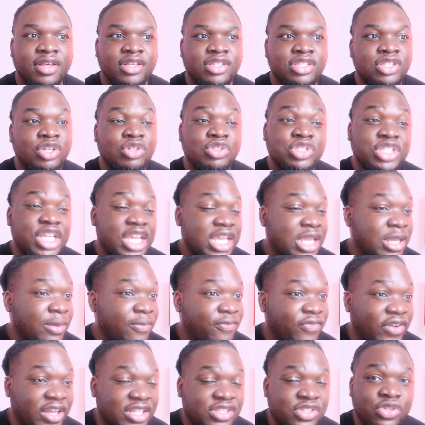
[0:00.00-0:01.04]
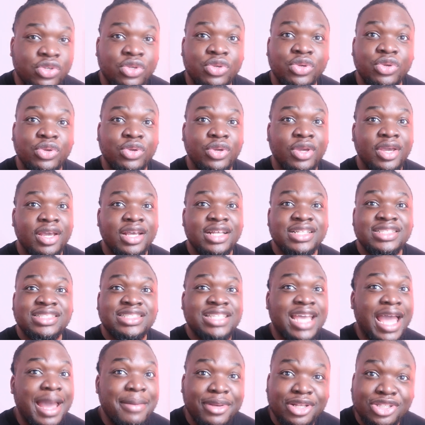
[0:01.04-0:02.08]
So Jacob Fatu,
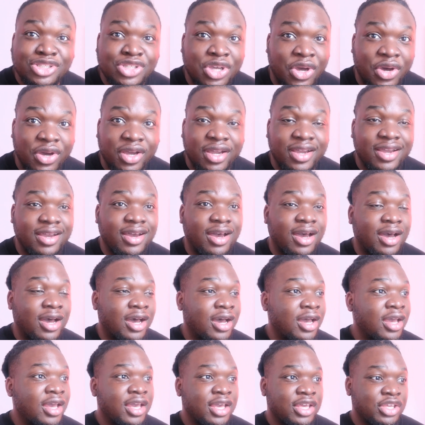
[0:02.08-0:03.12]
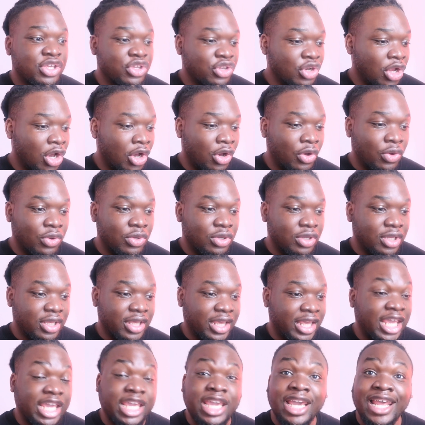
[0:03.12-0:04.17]
Tama Tonga, you know,
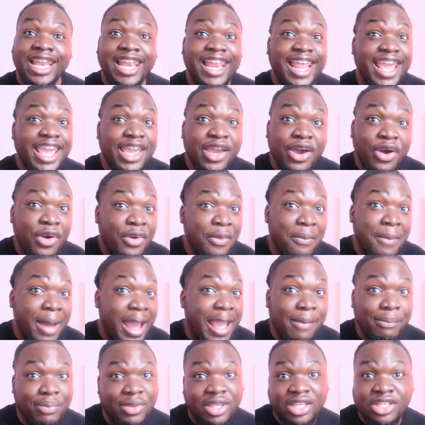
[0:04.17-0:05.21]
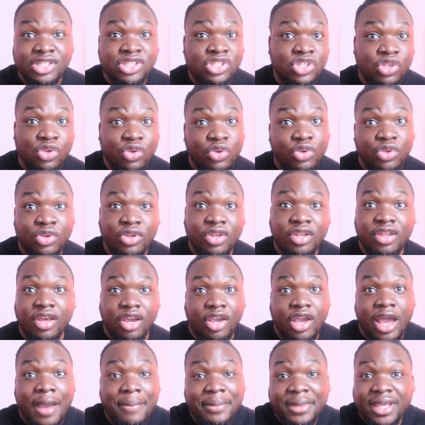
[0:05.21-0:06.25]
Hikuleo might be soon
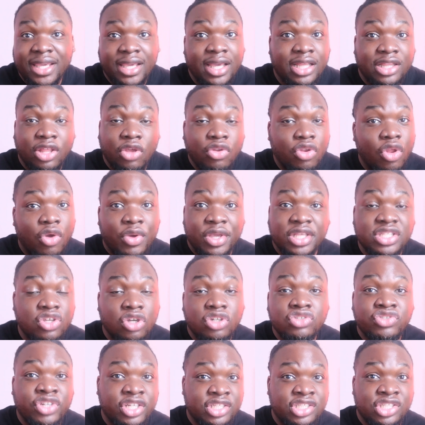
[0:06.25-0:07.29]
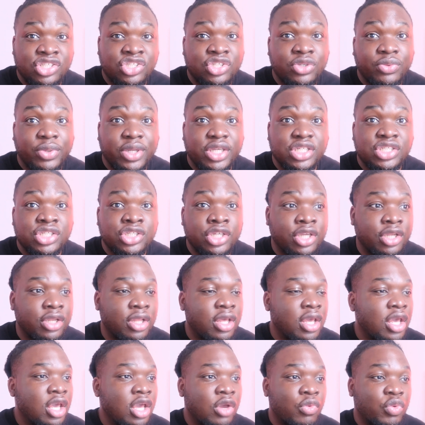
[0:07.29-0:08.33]
coming. I don't know his contract
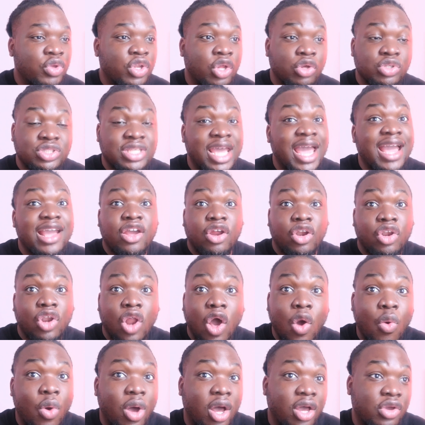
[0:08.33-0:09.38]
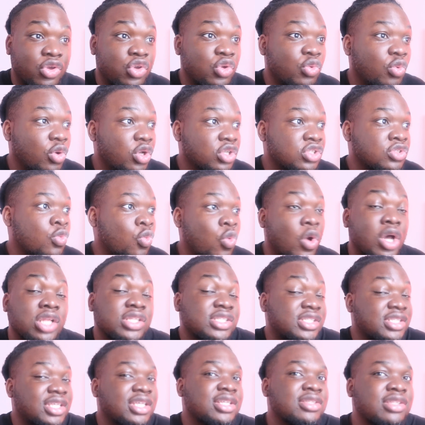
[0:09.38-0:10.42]
situation. We know Tanga Loa, who was
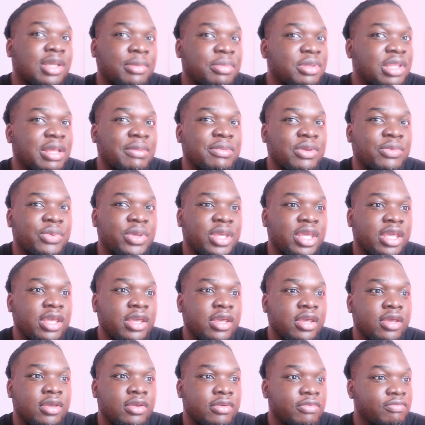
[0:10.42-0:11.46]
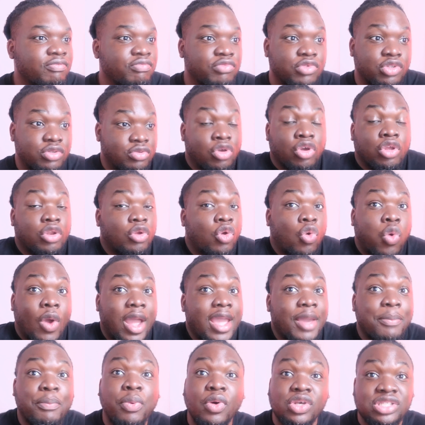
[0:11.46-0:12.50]
once in WWE, could
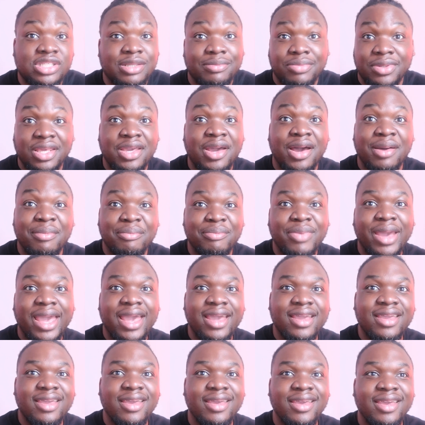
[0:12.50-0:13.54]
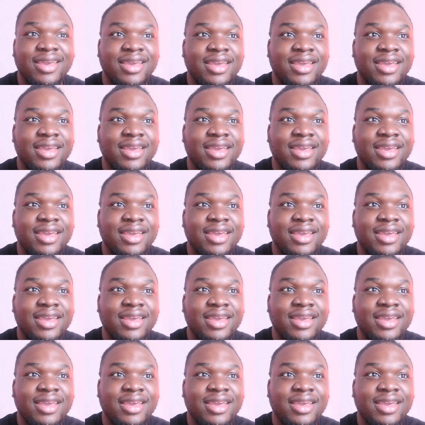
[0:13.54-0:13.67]
quite possibly come back.